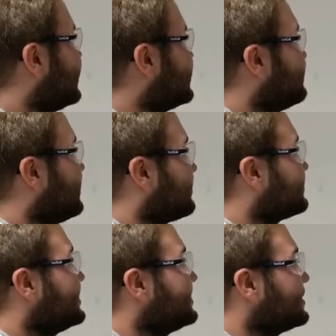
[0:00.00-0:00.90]
This beam
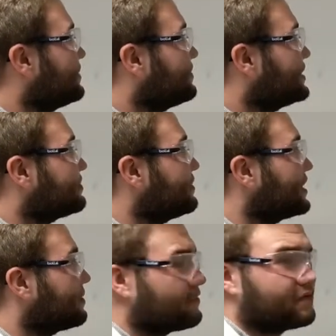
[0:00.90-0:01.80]
of Cesium is
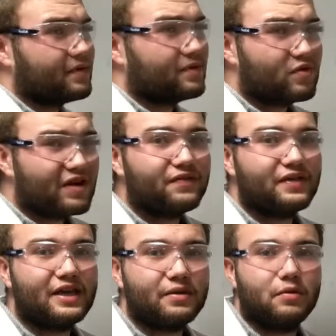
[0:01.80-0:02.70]
made up of
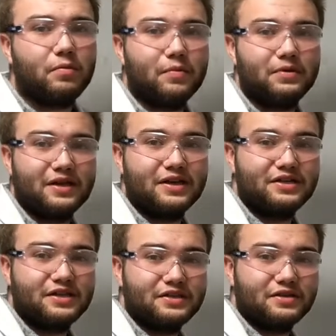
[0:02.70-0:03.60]
roughly equal
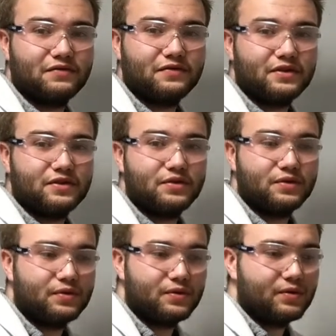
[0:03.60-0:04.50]
populations of the
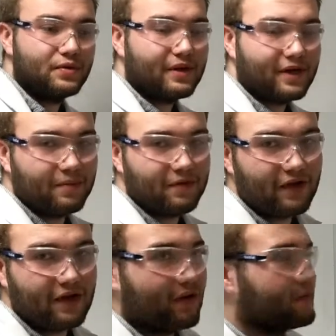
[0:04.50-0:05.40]
two
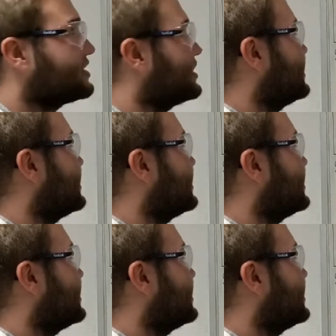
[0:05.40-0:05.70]
hyperfine ground